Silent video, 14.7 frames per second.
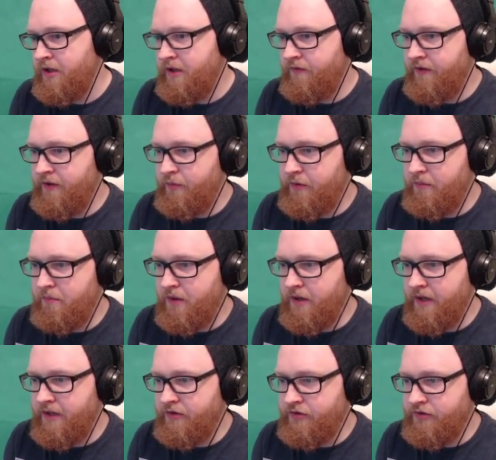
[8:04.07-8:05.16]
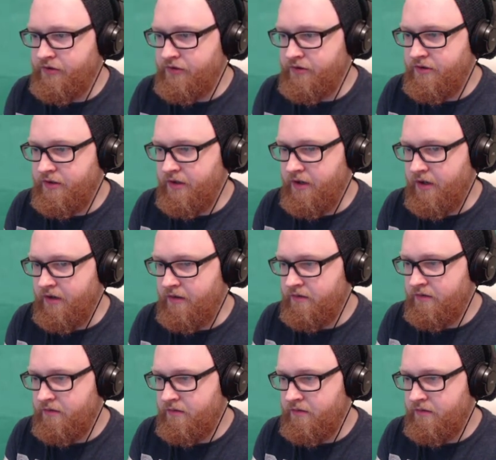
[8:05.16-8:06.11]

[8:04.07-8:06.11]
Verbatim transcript: If he wouldn't mind just, you know...